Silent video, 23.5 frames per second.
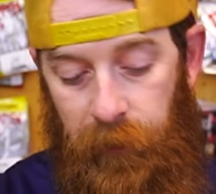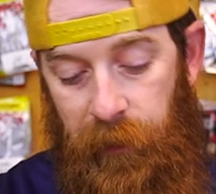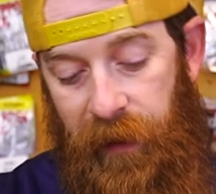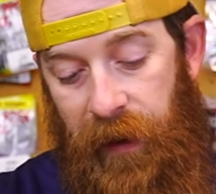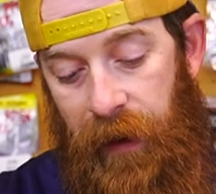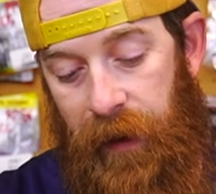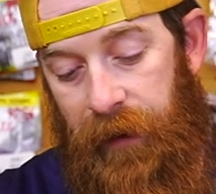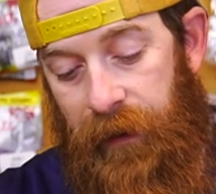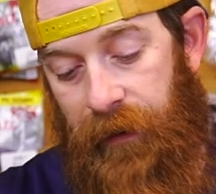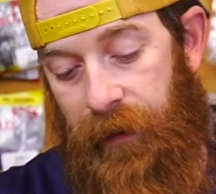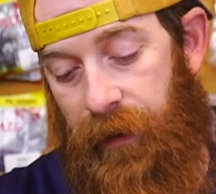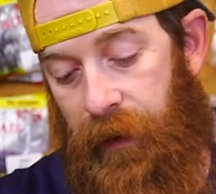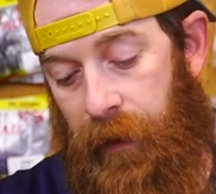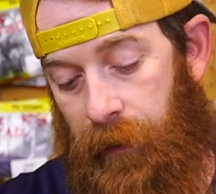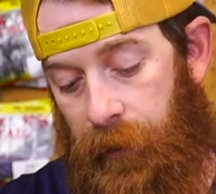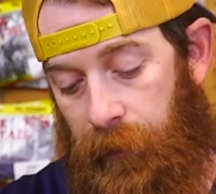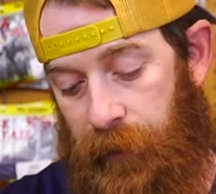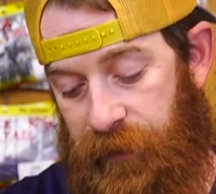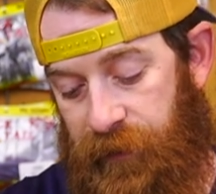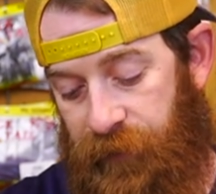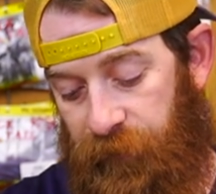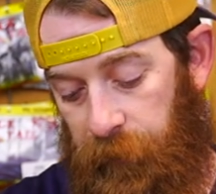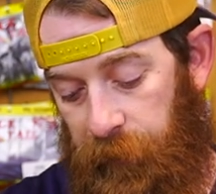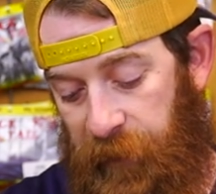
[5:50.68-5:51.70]
that we got in here
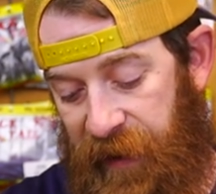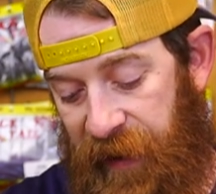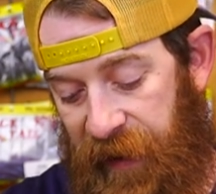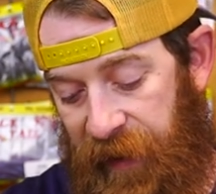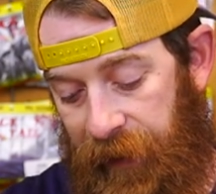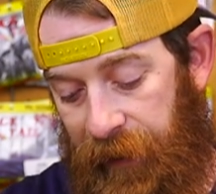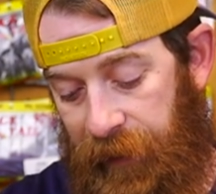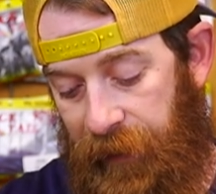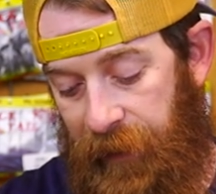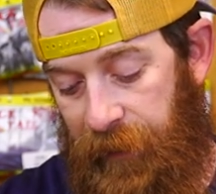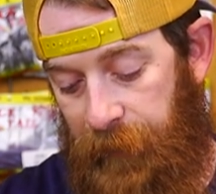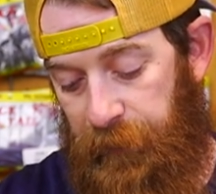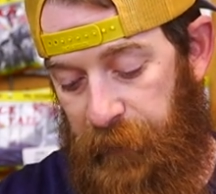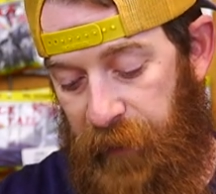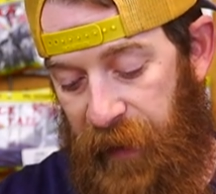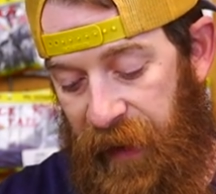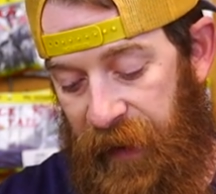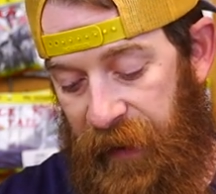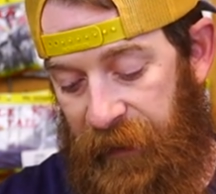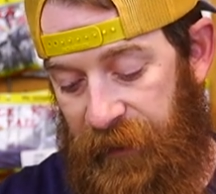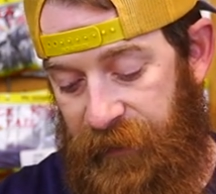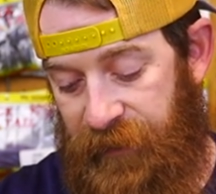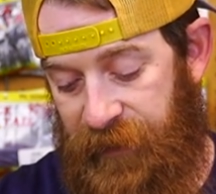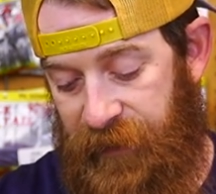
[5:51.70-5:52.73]
is from Candy
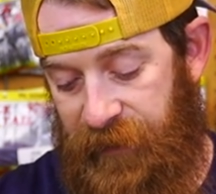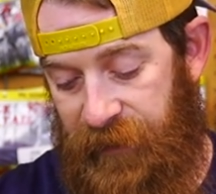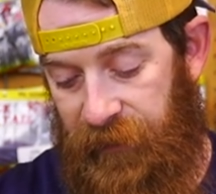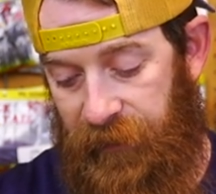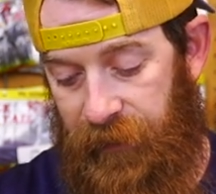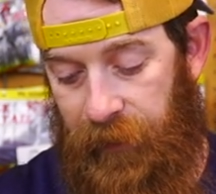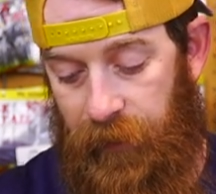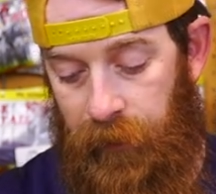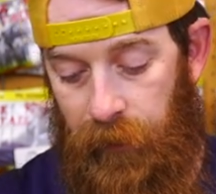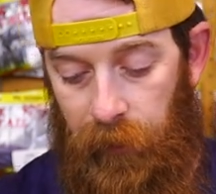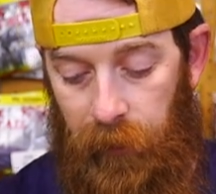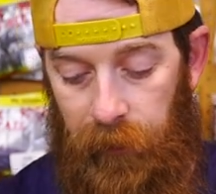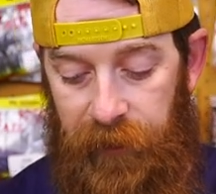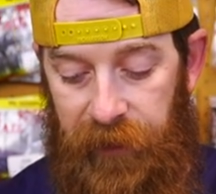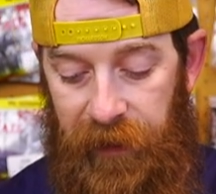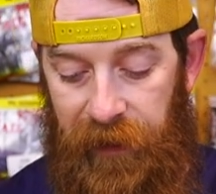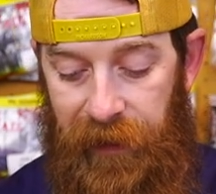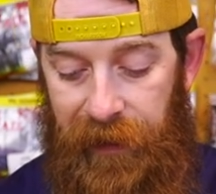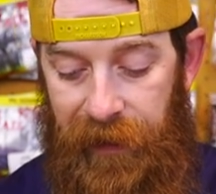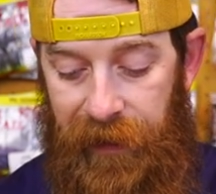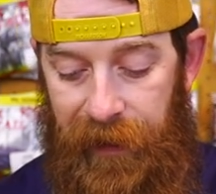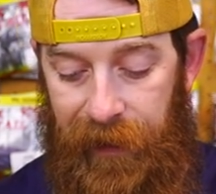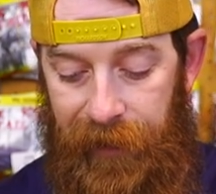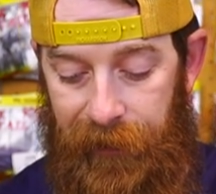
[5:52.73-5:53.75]
Baits, and they call it the
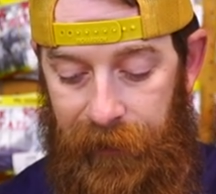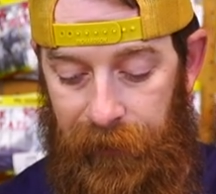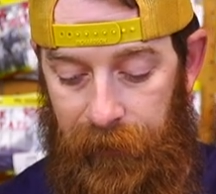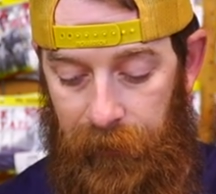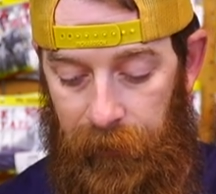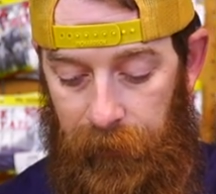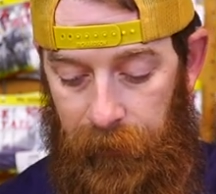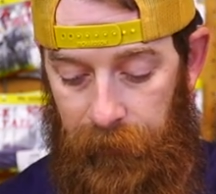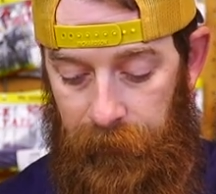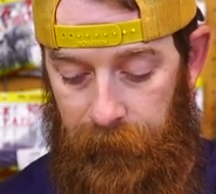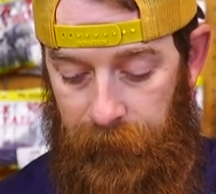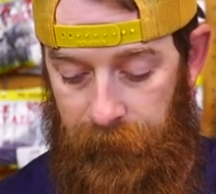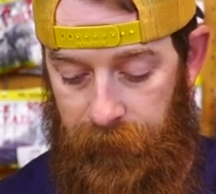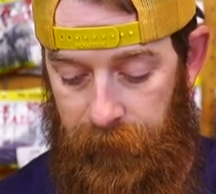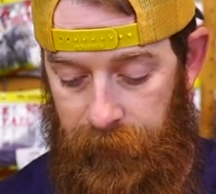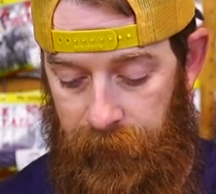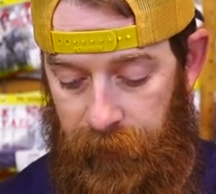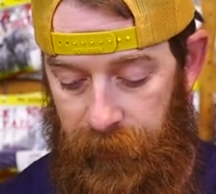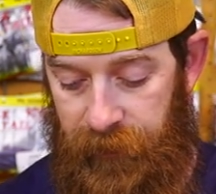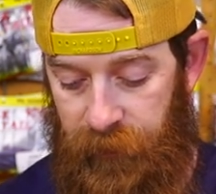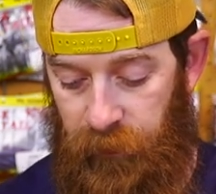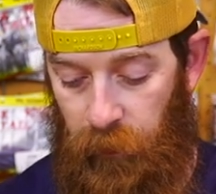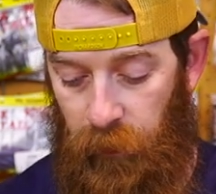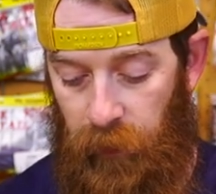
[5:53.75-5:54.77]
Ned Log.
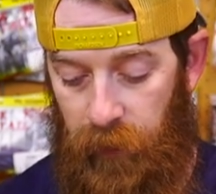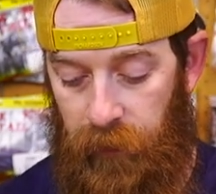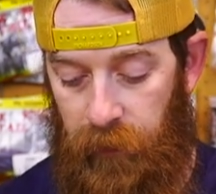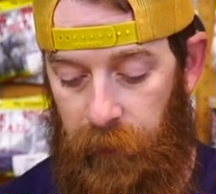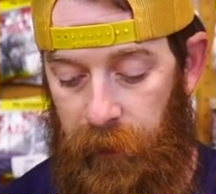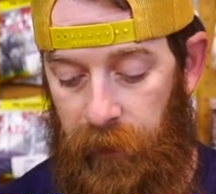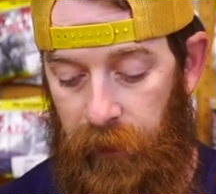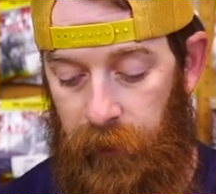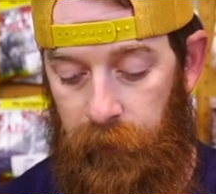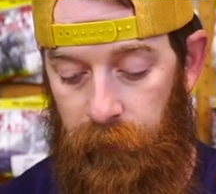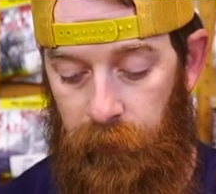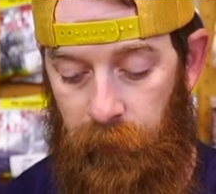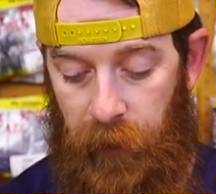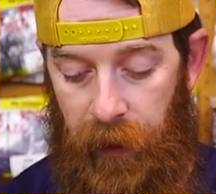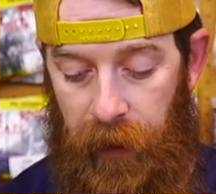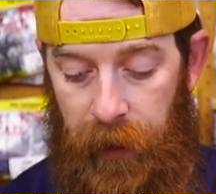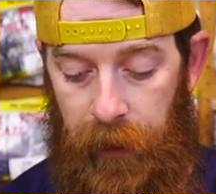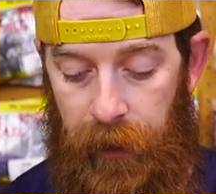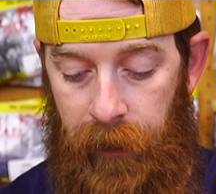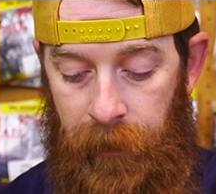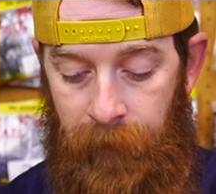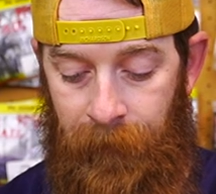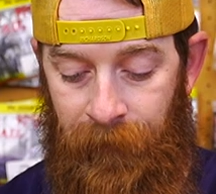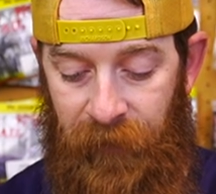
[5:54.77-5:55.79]
It's watermelon
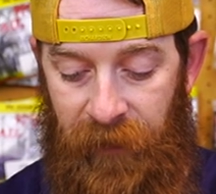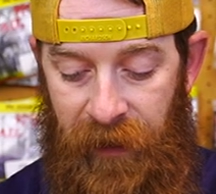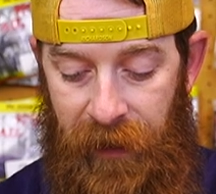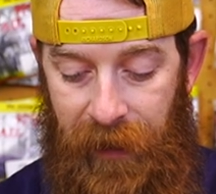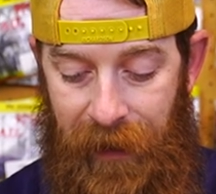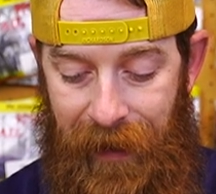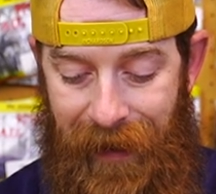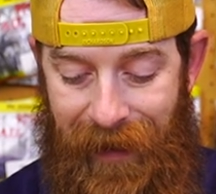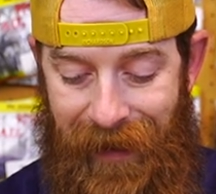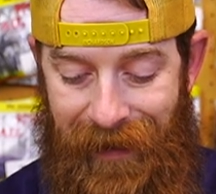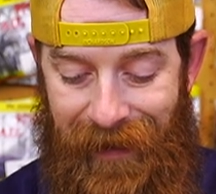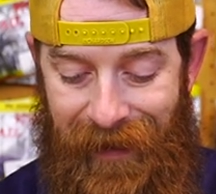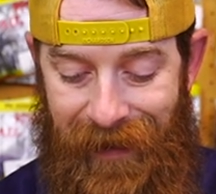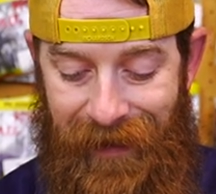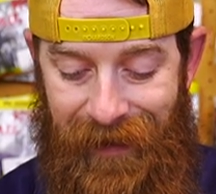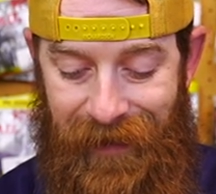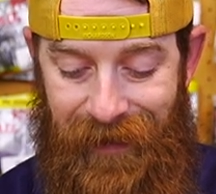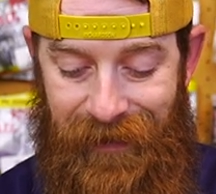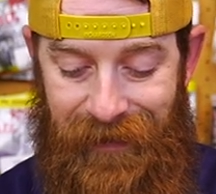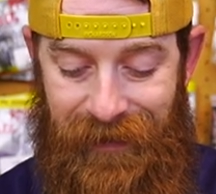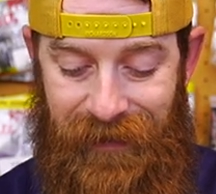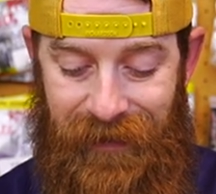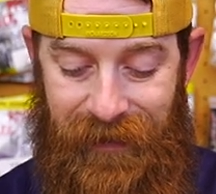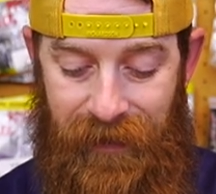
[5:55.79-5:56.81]
red, and it
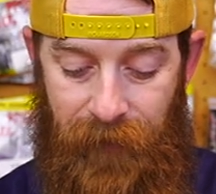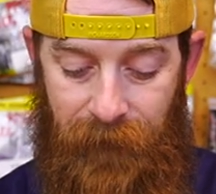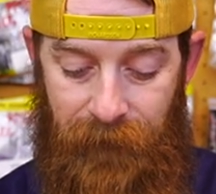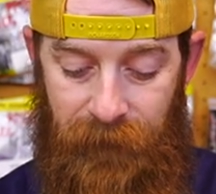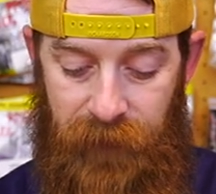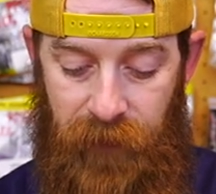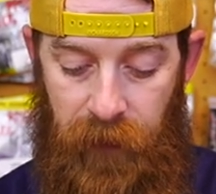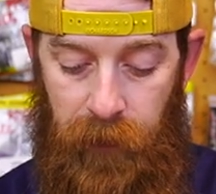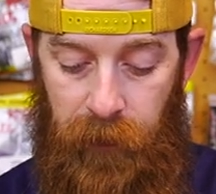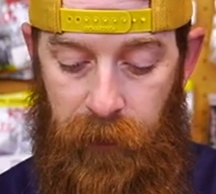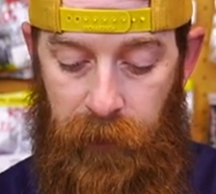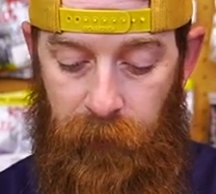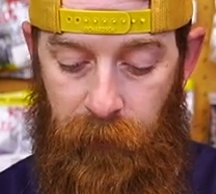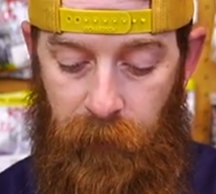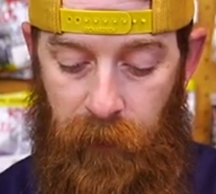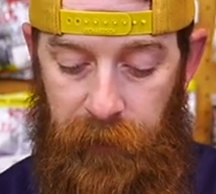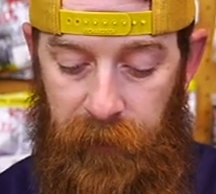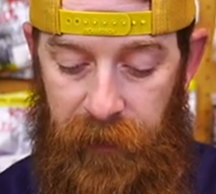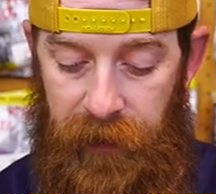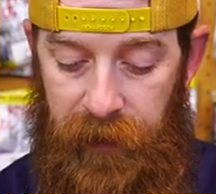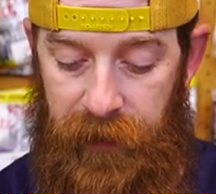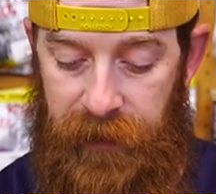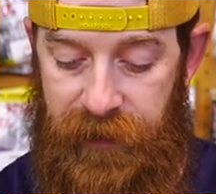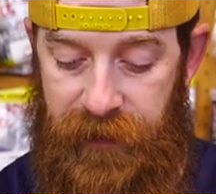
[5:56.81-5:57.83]
is very
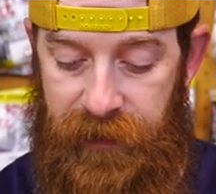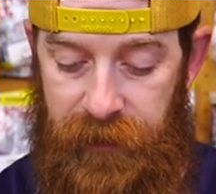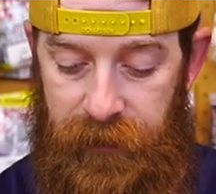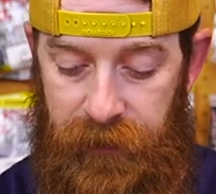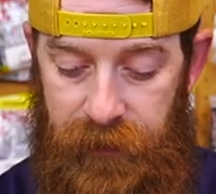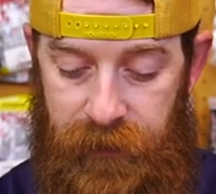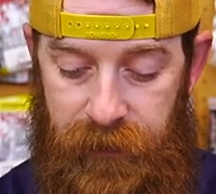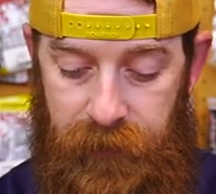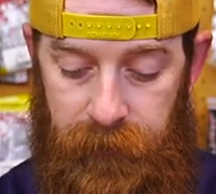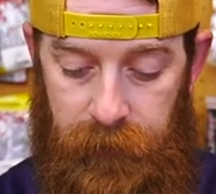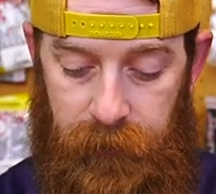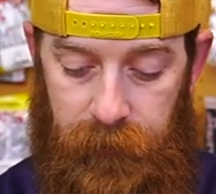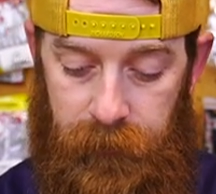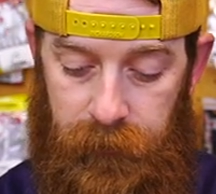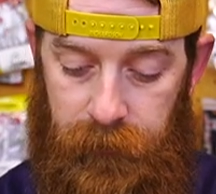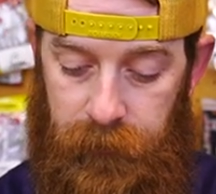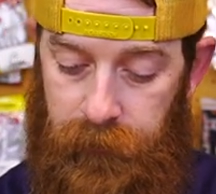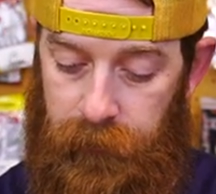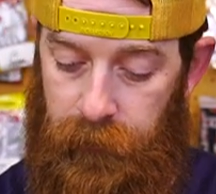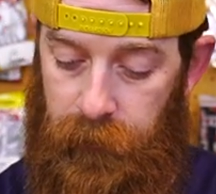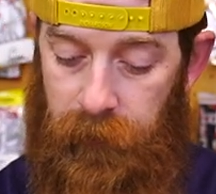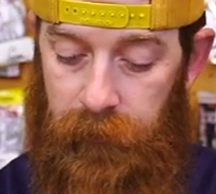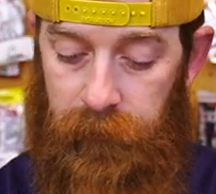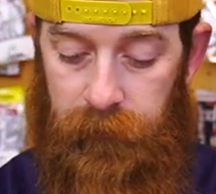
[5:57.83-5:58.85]
reminiscent to,
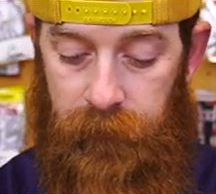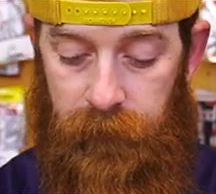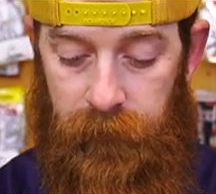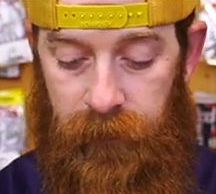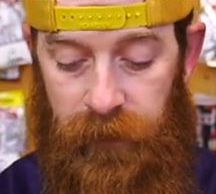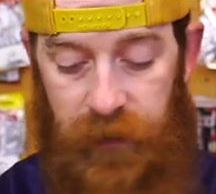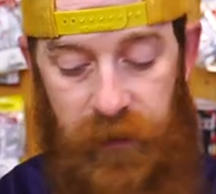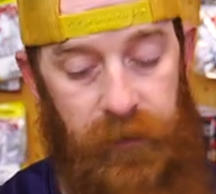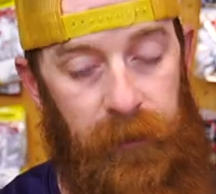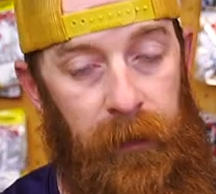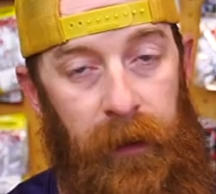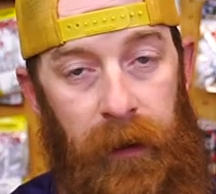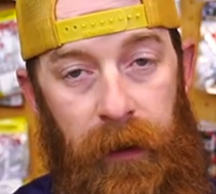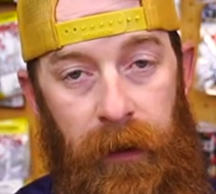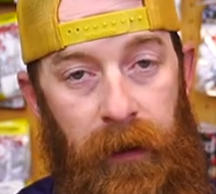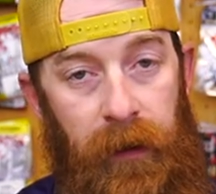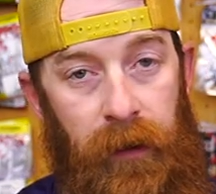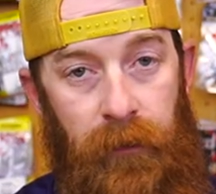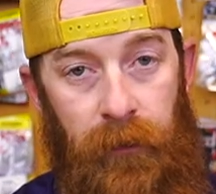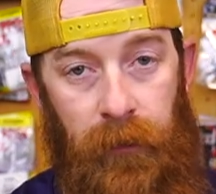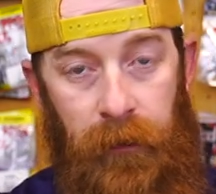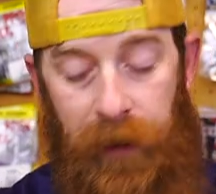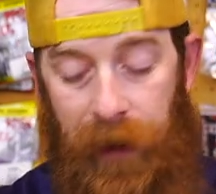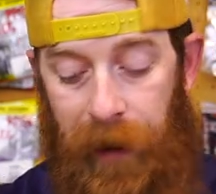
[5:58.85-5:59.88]
well, just about
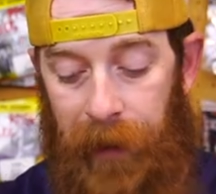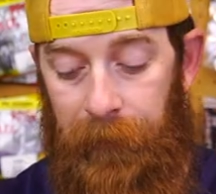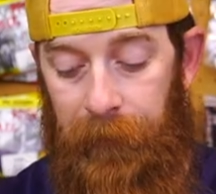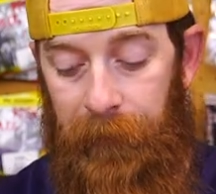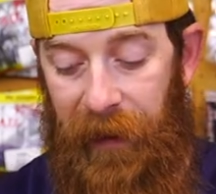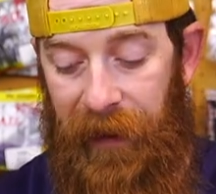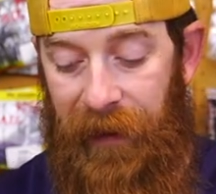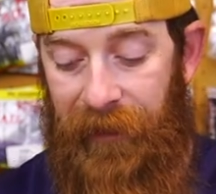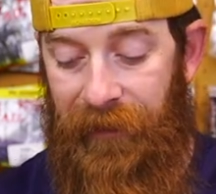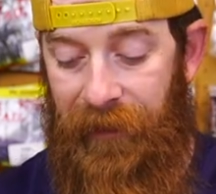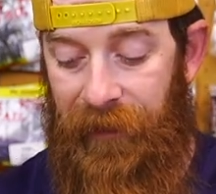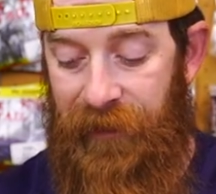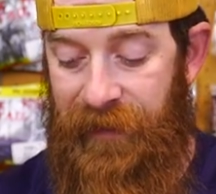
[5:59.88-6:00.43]
any other Ned bait